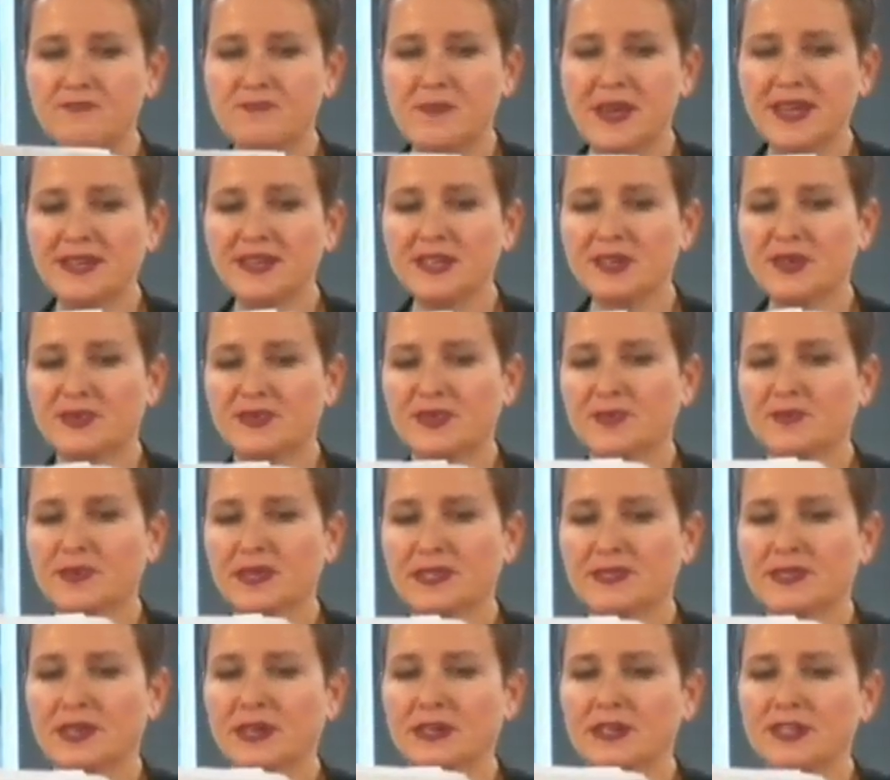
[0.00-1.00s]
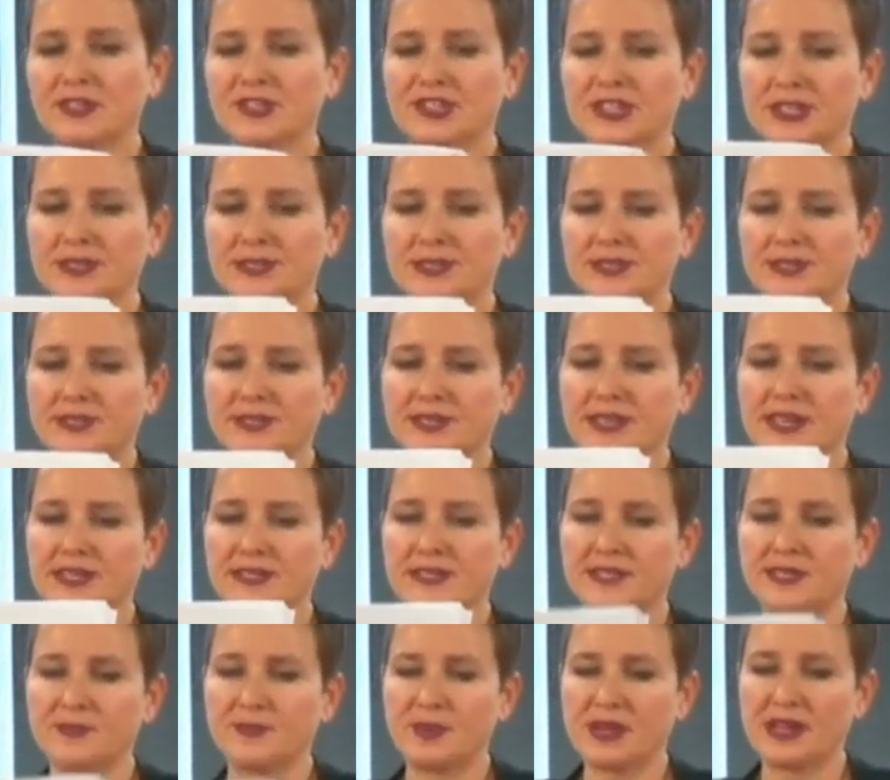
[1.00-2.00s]
many of the pathologies
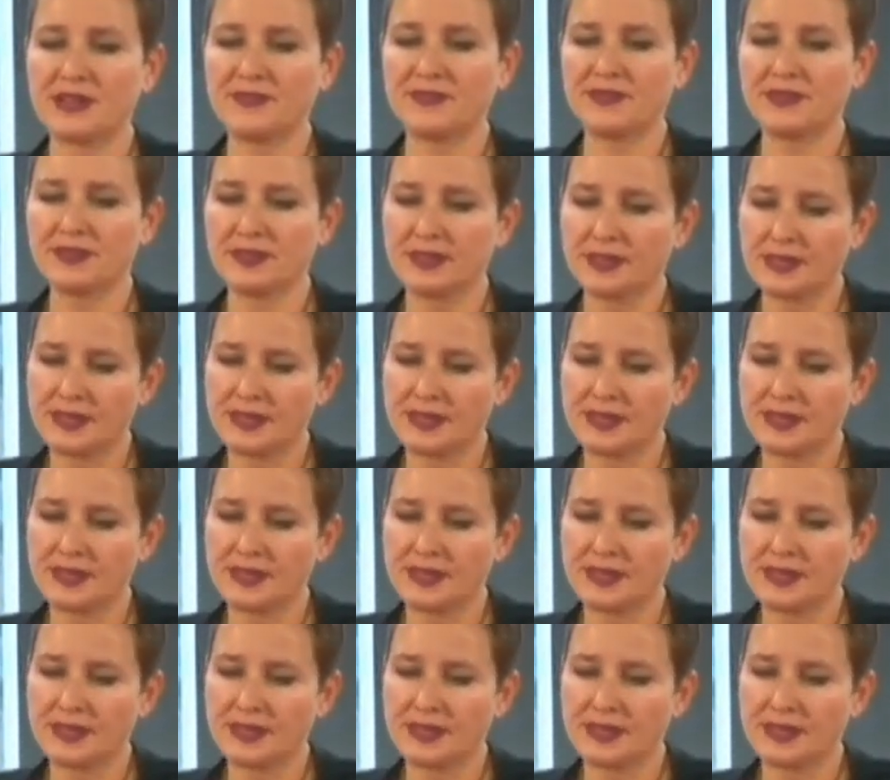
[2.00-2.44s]
discussed above